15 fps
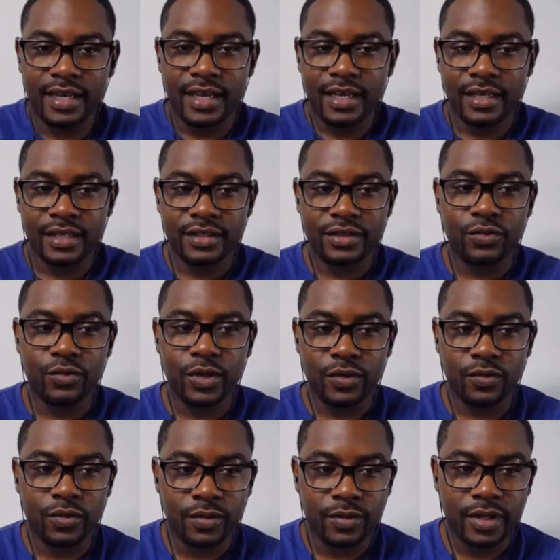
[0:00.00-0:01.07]
And so, what
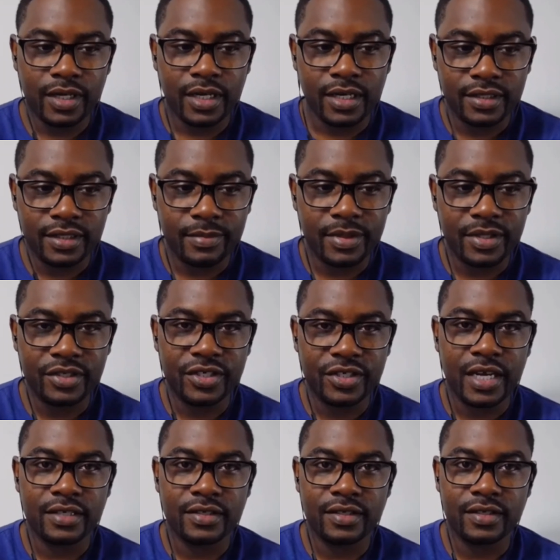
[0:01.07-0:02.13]
were kind of some of the
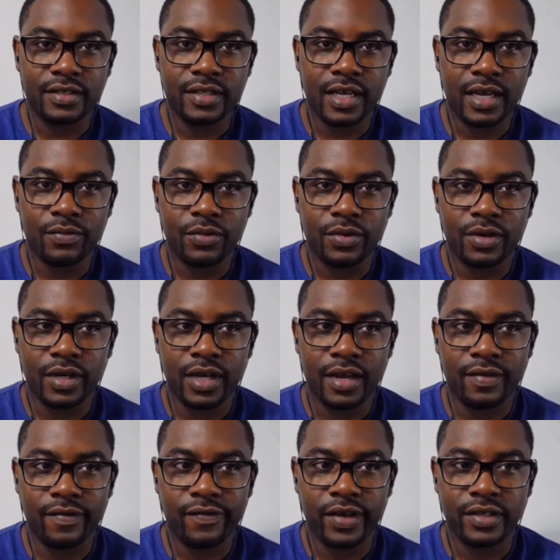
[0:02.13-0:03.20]
challenges that were kind of
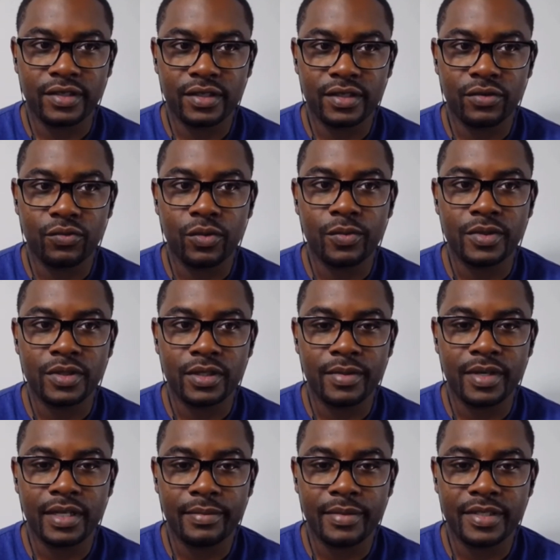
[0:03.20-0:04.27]
facing, or what were some of the
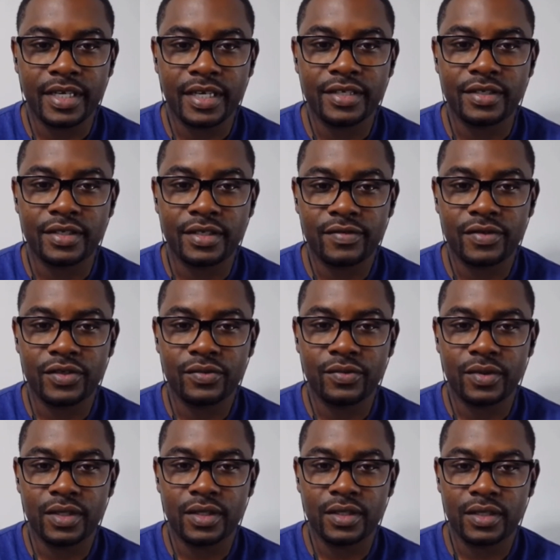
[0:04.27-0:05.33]
limitations of doing
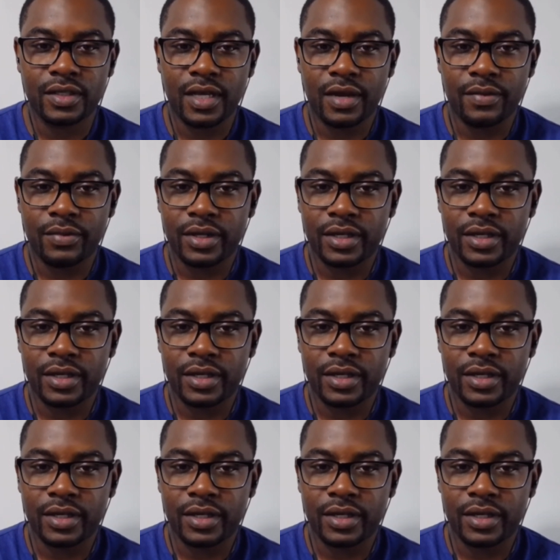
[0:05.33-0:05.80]
it that way?